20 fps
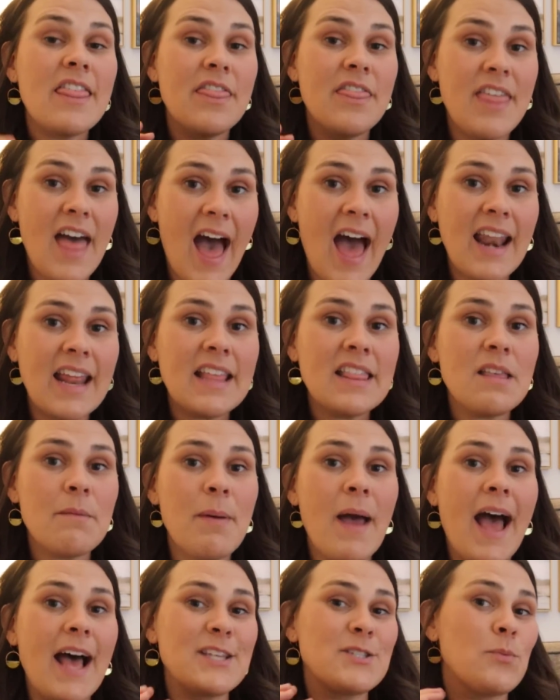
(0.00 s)
That in the
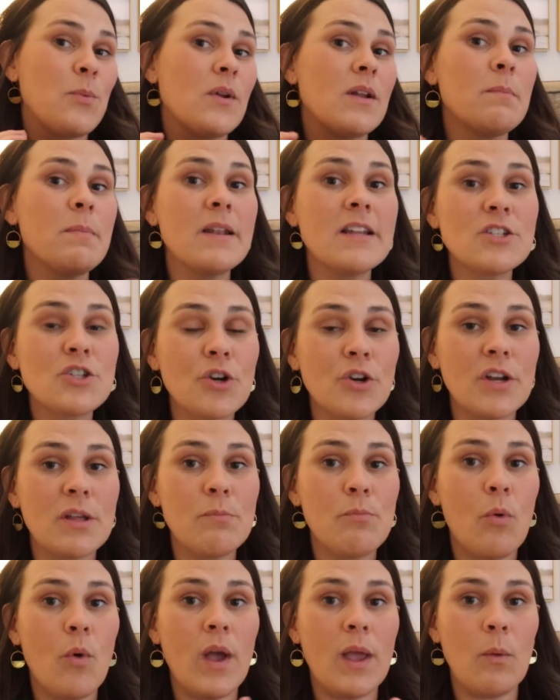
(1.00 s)
past would have been a
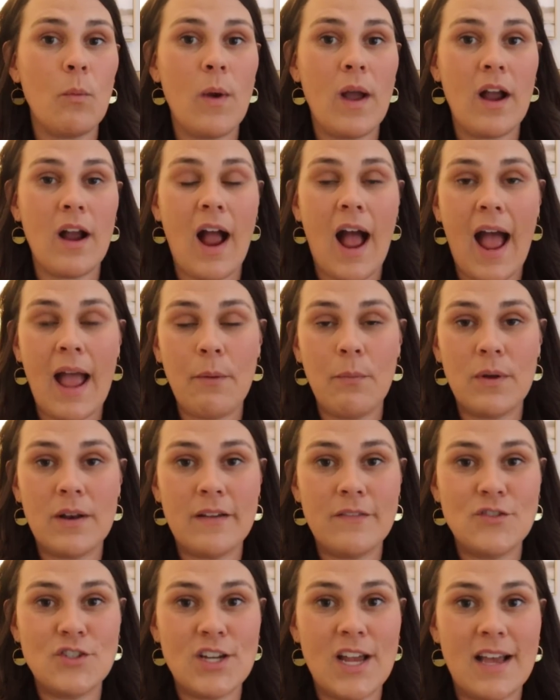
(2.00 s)
turning point where I would
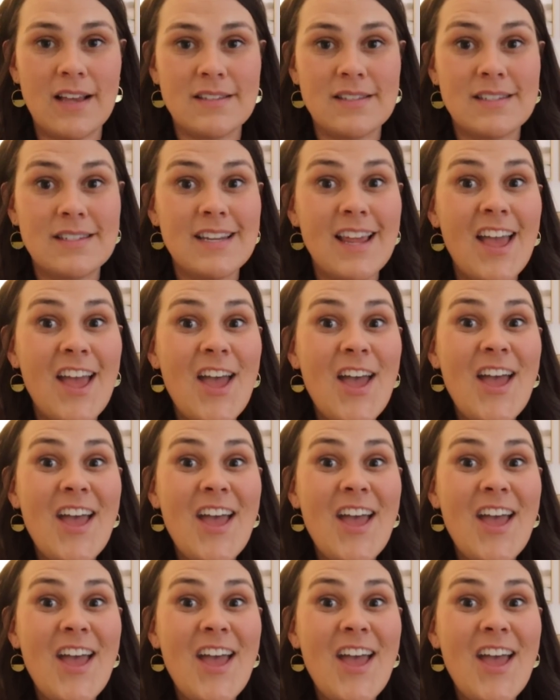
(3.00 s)
have just